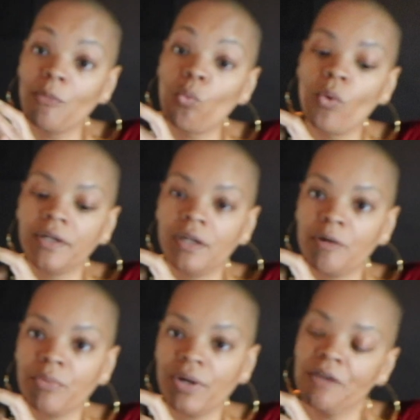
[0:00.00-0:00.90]
what
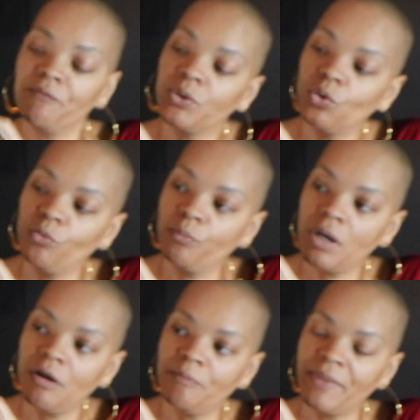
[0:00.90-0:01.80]
number envelope
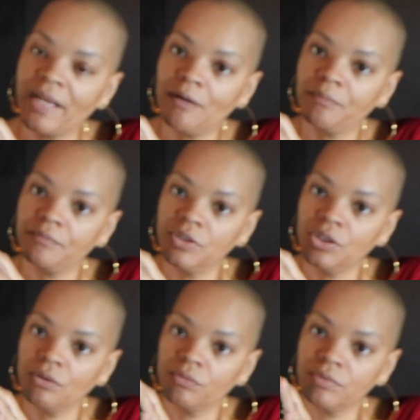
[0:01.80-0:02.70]
that
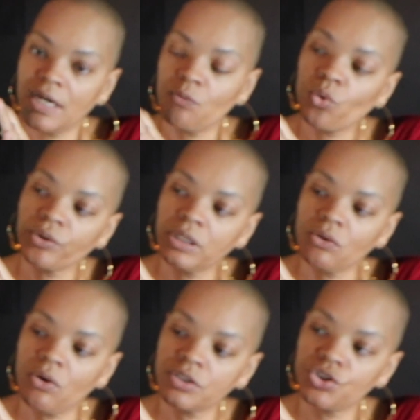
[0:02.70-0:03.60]
I'm working on.